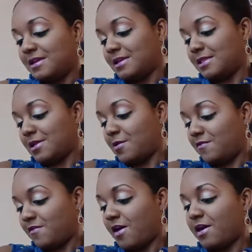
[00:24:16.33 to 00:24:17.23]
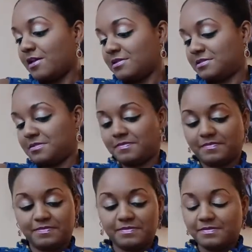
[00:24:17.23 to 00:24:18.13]
Hello, Fox.
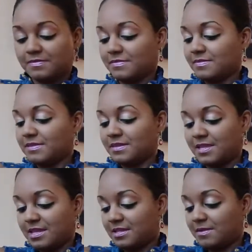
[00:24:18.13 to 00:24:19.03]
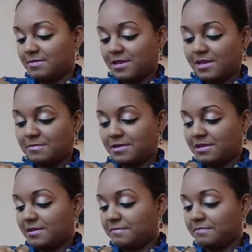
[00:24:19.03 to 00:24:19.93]
That
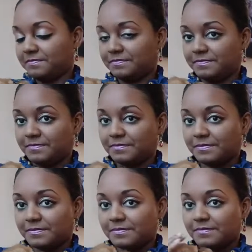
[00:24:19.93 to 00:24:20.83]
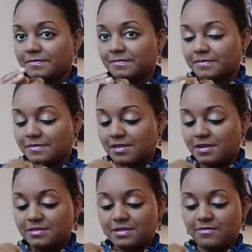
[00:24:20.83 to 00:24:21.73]
baby.
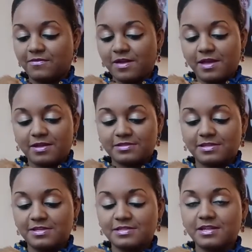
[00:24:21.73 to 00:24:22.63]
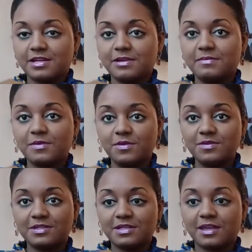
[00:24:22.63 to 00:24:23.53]
There's the fox. He's in a good
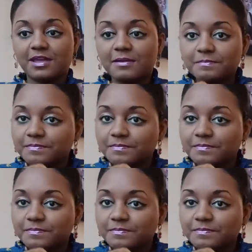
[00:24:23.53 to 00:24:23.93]
mood today.